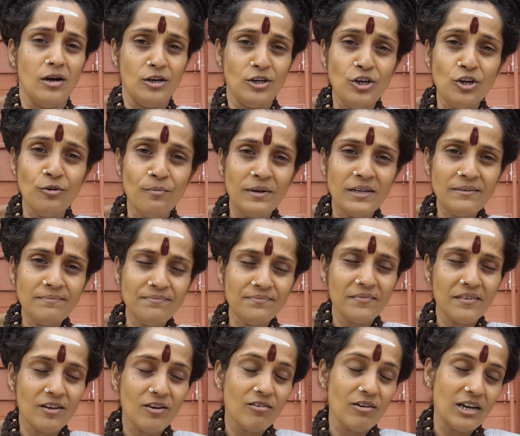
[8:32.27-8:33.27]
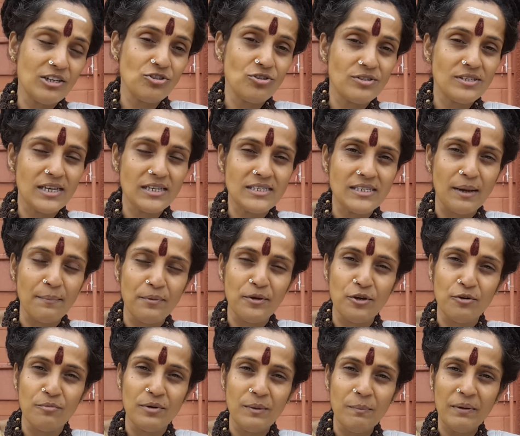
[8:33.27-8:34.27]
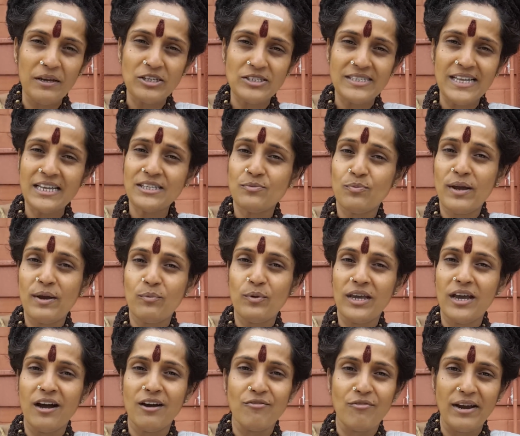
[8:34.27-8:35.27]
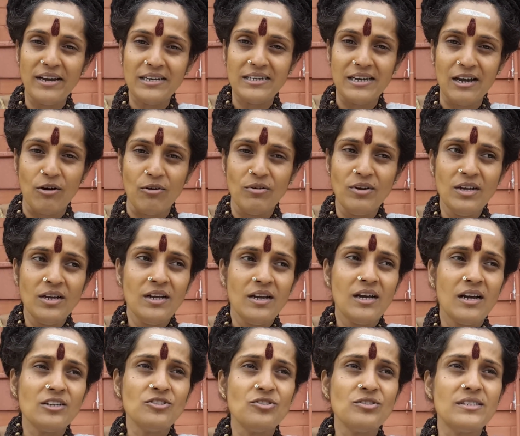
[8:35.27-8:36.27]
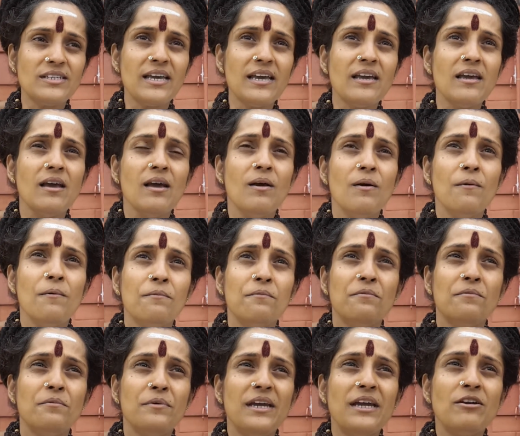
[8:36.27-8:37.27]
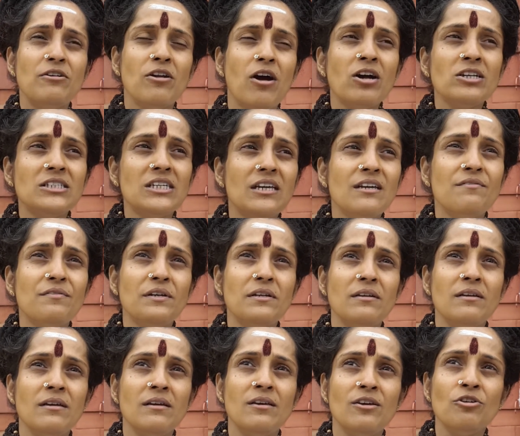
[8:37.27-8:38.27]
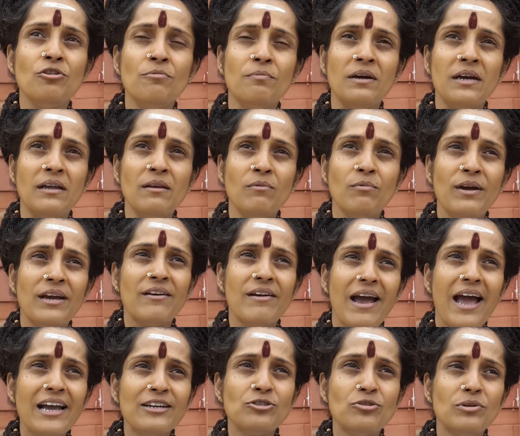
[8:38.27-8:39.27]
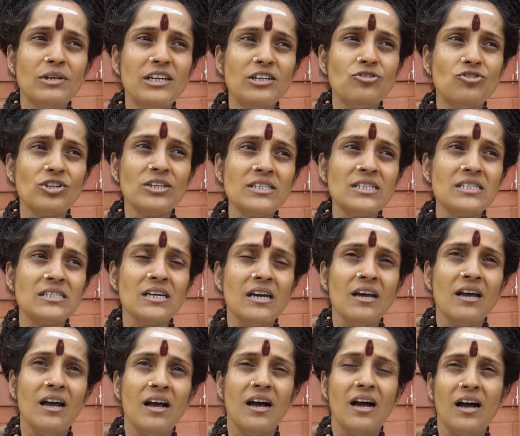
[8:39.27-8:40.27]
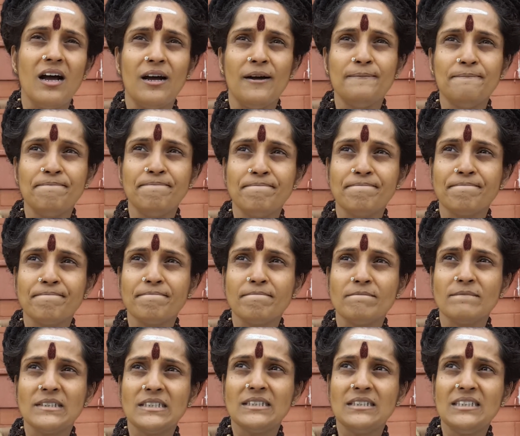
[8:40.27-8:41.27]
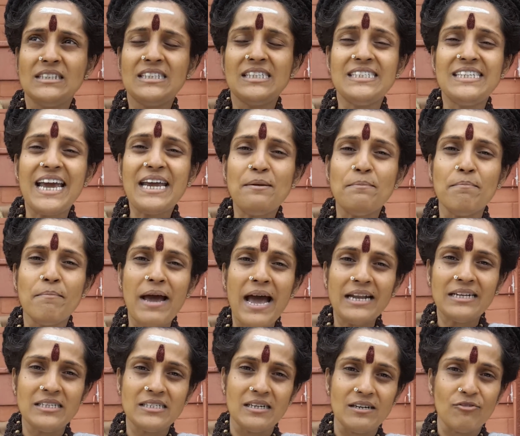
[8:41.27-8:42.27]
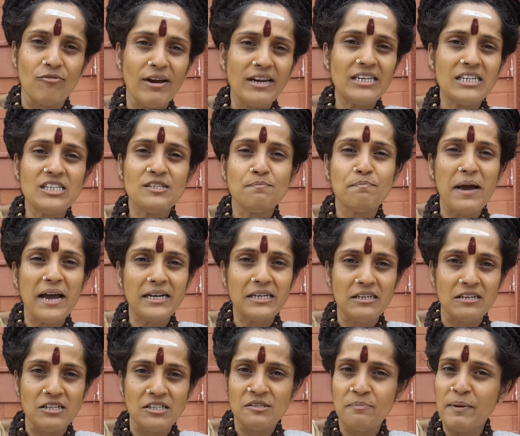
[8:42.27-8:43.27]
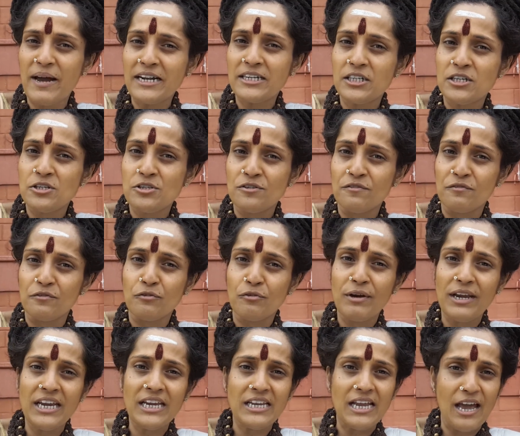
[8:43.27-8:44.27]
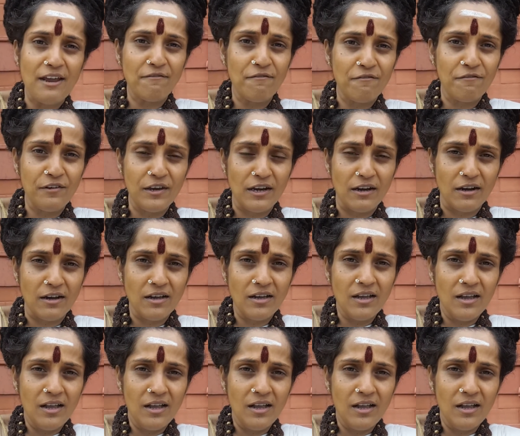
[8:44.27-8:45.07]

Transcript: human, I should say subhuman, because that's where we are right now. I should say we are not even human, we are actually just it's dead matter, right? It's patterns of greed and fear.